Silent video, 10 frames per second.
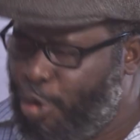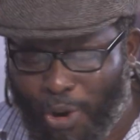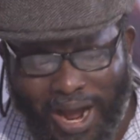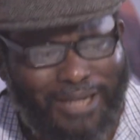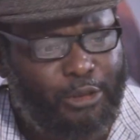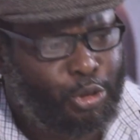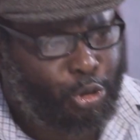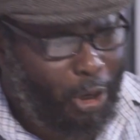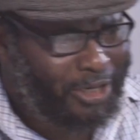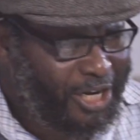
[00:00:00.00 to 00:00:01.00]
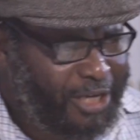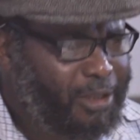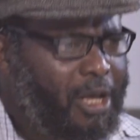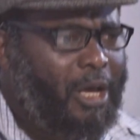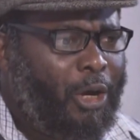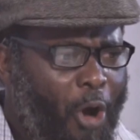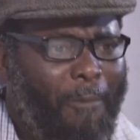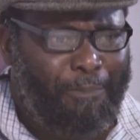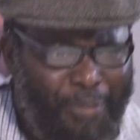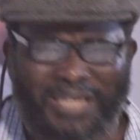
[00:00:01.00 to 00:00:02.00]
You are talking
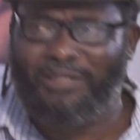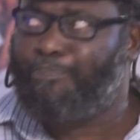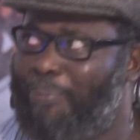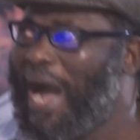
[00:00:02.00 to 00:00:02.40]
complete